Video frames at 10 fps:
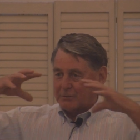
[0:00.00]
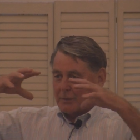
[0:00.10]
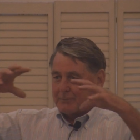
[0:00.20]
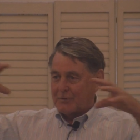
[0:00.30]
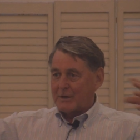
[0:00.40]

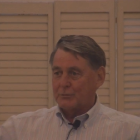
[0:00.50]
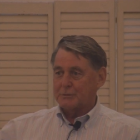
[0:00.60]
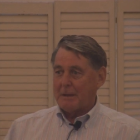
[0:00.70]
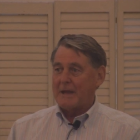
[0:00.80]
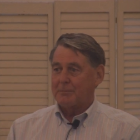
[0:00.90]
So I'm trying to do
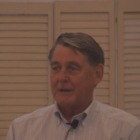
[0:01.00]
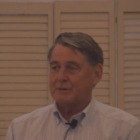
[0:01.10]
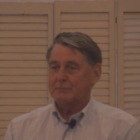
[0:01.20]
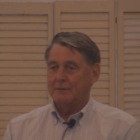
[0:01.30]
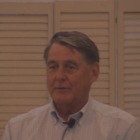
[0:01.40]
is paint a
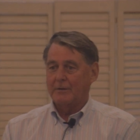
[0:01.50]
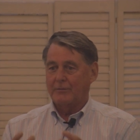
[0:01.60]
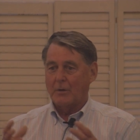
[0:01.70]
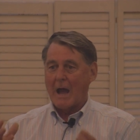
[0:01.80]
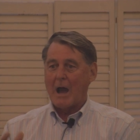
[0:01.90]
picture of,
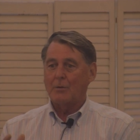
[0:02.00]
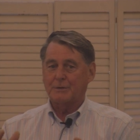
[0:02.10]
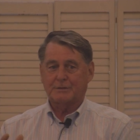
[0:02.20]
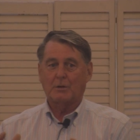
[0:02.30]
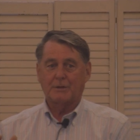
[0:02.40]
of how
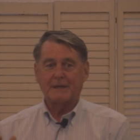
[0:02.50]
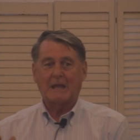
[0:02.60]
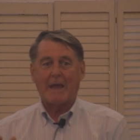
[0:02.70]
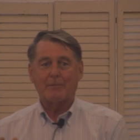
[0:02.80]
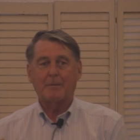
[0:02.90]
this whole
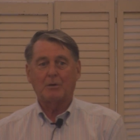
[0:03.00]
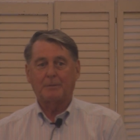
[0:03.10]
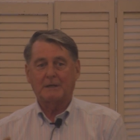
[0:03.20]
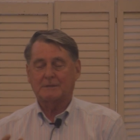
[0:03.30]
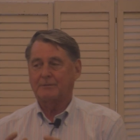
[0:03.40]
thing came
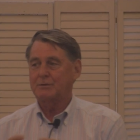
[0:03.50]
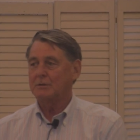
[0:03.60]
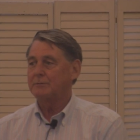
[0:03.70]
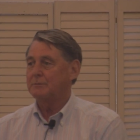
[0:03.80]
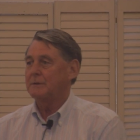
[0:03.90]
about because the
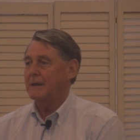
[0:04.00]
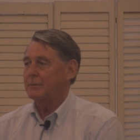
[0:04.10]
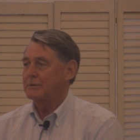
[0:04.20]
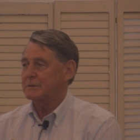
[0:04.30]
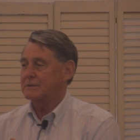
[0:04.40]
children they
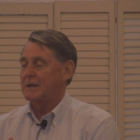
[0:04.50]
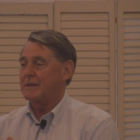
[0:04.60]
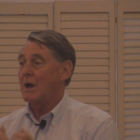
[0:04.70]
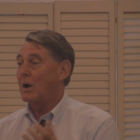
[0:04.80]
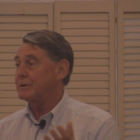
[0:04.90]
were just
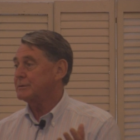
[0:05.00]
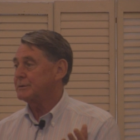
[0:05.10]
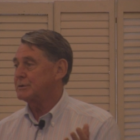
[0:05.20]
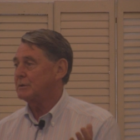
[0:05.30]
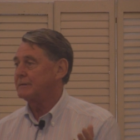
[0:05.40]
and also
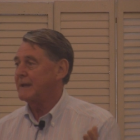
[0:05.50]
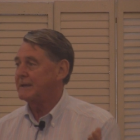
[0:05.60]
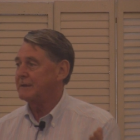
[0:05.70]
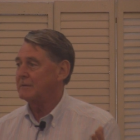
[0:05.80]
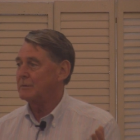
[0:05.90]
the children
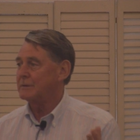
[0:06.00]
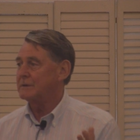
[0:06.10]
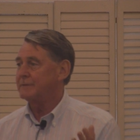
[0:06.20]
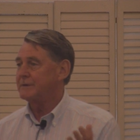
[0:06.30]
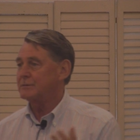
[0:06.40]
had their own
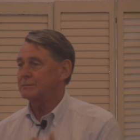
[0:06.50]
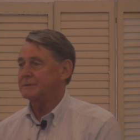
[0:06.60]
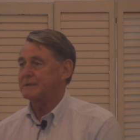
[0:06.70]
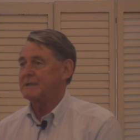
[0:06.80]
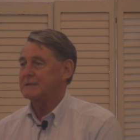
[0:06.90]
individual
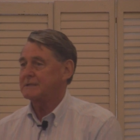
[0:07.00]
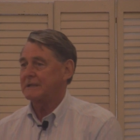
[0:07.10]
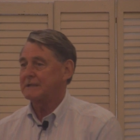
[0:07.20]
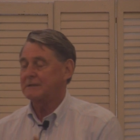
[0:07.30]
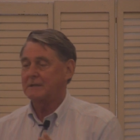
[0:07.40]
diseases
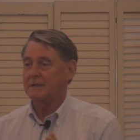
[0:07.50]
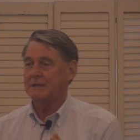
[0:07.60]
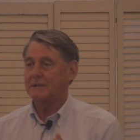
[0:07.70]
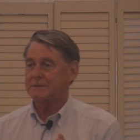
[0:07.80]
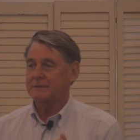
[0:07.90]
that, that
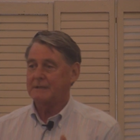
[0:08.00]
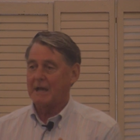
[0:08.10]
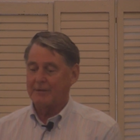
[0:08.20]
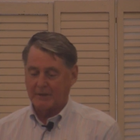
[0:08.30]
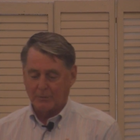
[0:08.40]
adults didn't have.